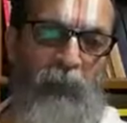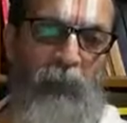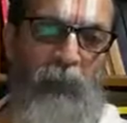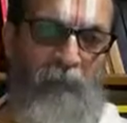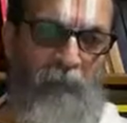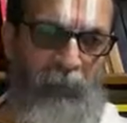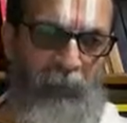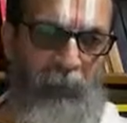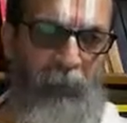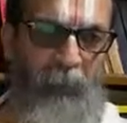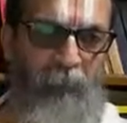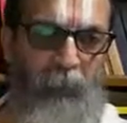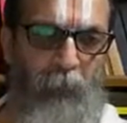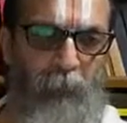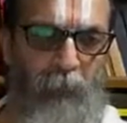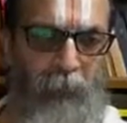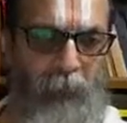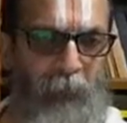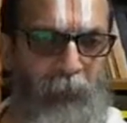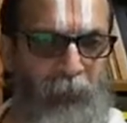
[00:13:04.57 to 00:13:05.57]
I will read
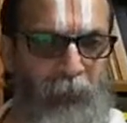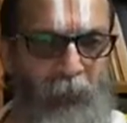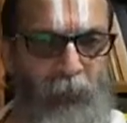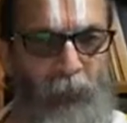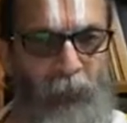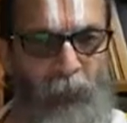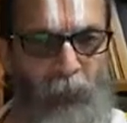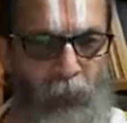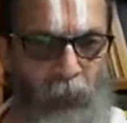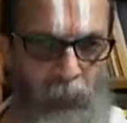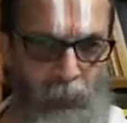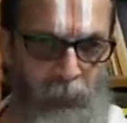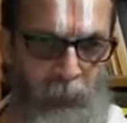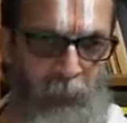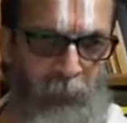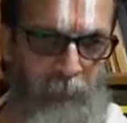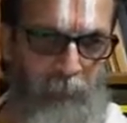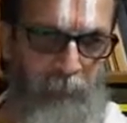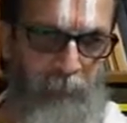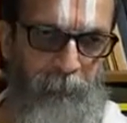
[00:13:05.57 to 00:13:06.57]
from the Christian
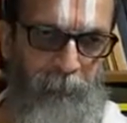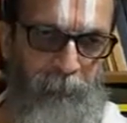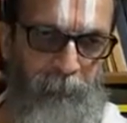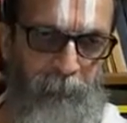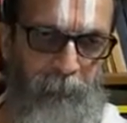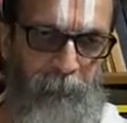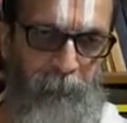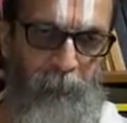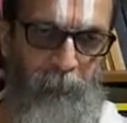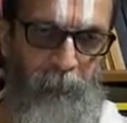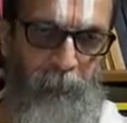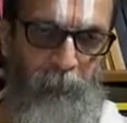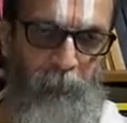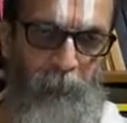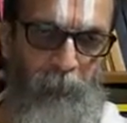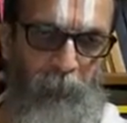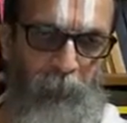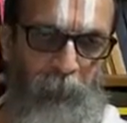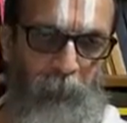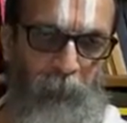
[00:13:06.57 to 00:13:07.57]
theology,
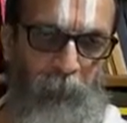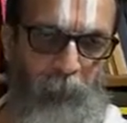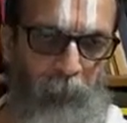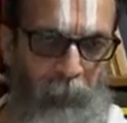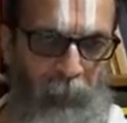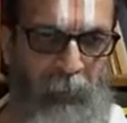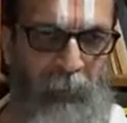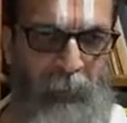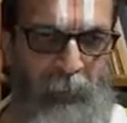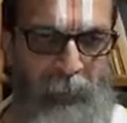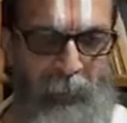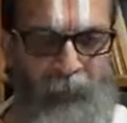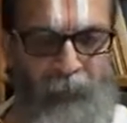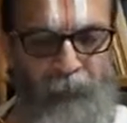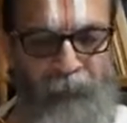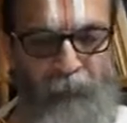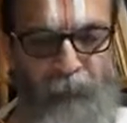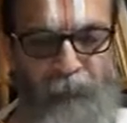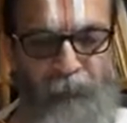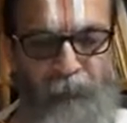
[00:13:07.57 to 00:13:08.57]
from their
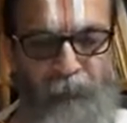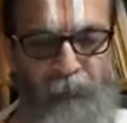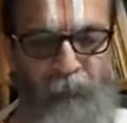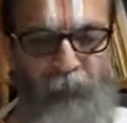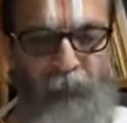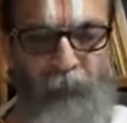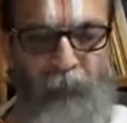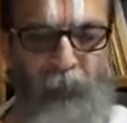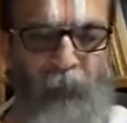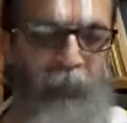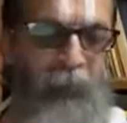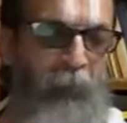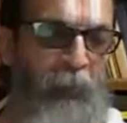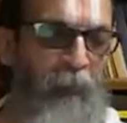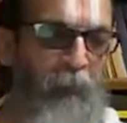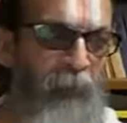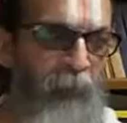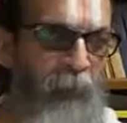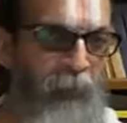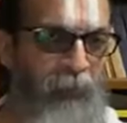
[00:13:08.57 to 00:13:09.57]
text. These are the
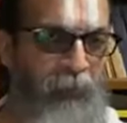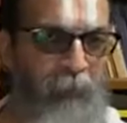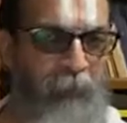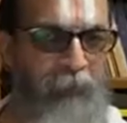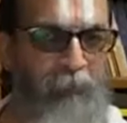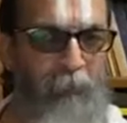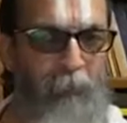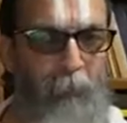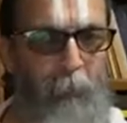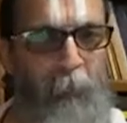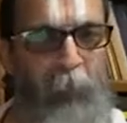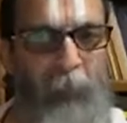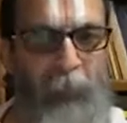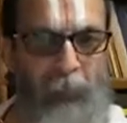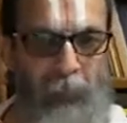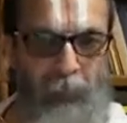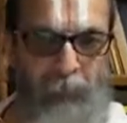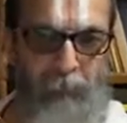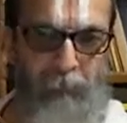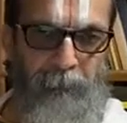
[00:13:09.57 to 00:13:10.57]
words of
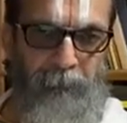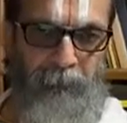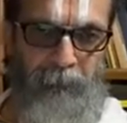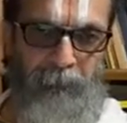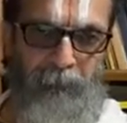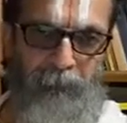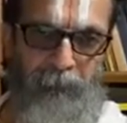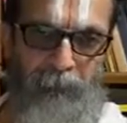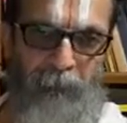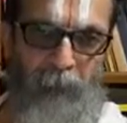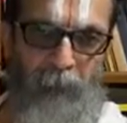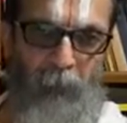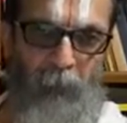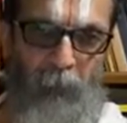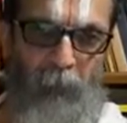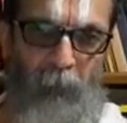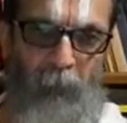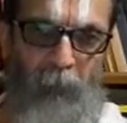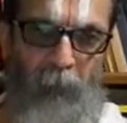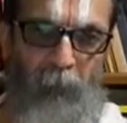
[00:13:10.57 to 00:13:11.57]
Mary.
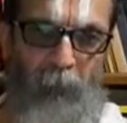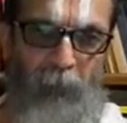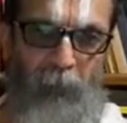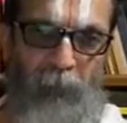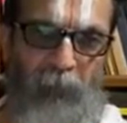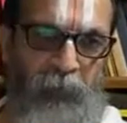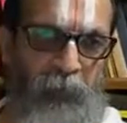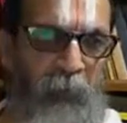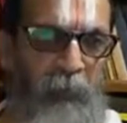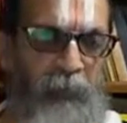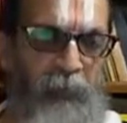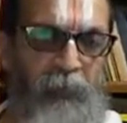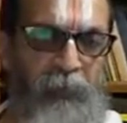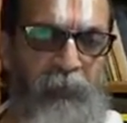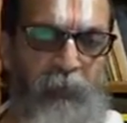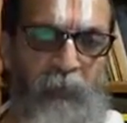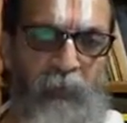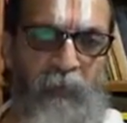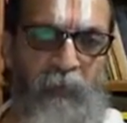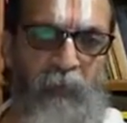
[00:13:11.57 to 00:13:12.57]
She
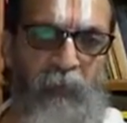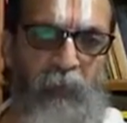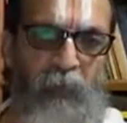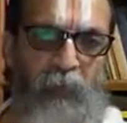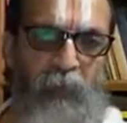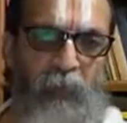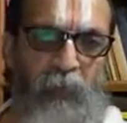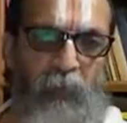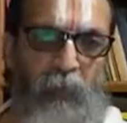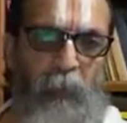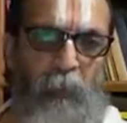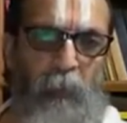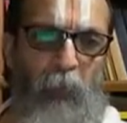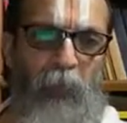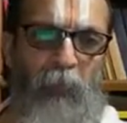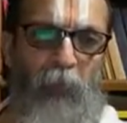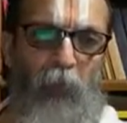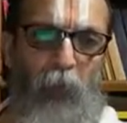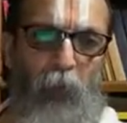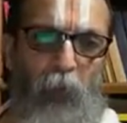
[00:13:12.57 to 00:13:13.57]
says, "My
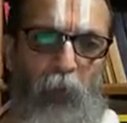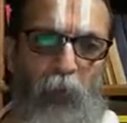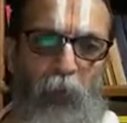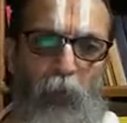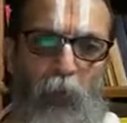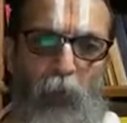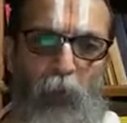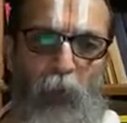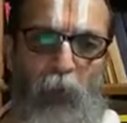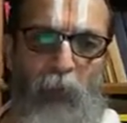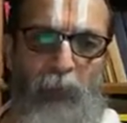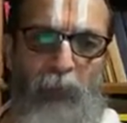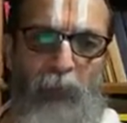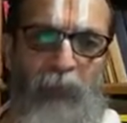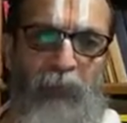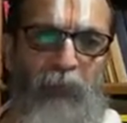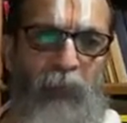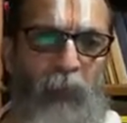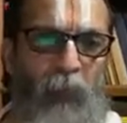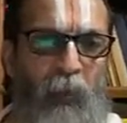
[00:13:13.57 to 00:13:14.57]
soul
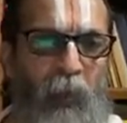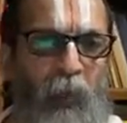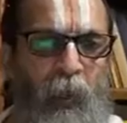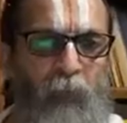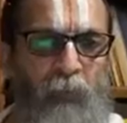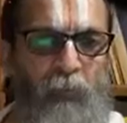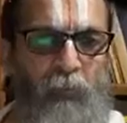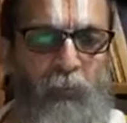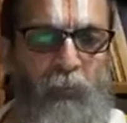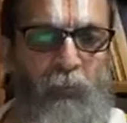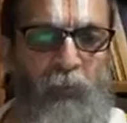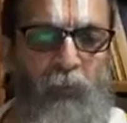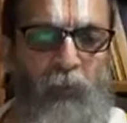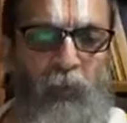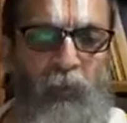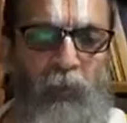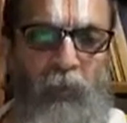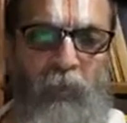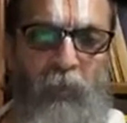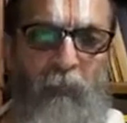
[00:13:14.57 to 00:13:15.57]
glorifies the Lord,
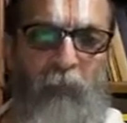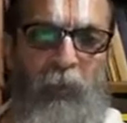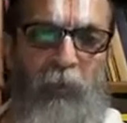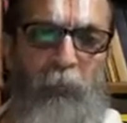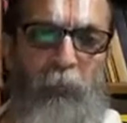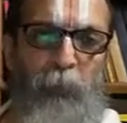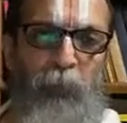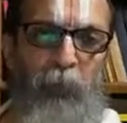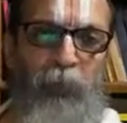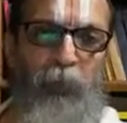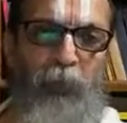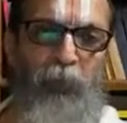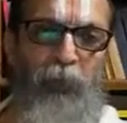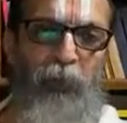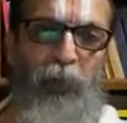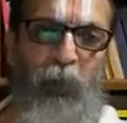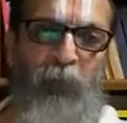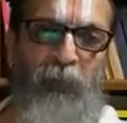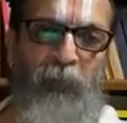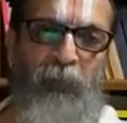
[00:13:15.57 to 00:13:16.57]
and my spirit
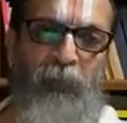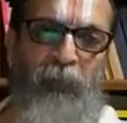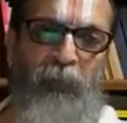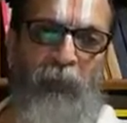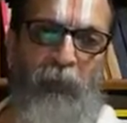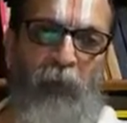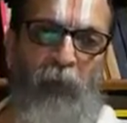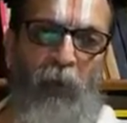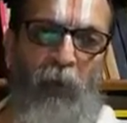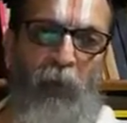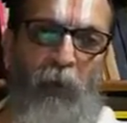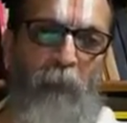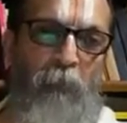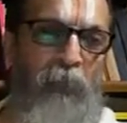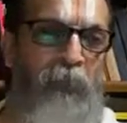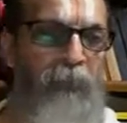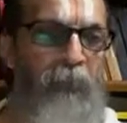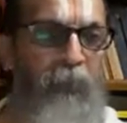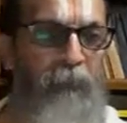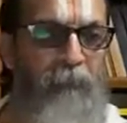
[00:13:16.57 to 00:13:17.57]
rejoices in God,
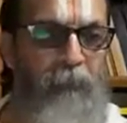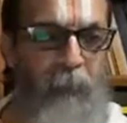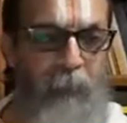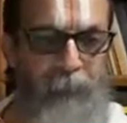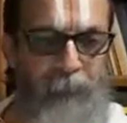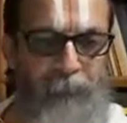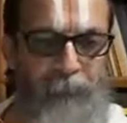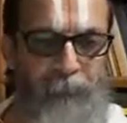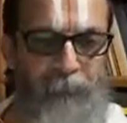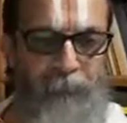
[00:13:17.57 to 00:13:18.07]
my Savior."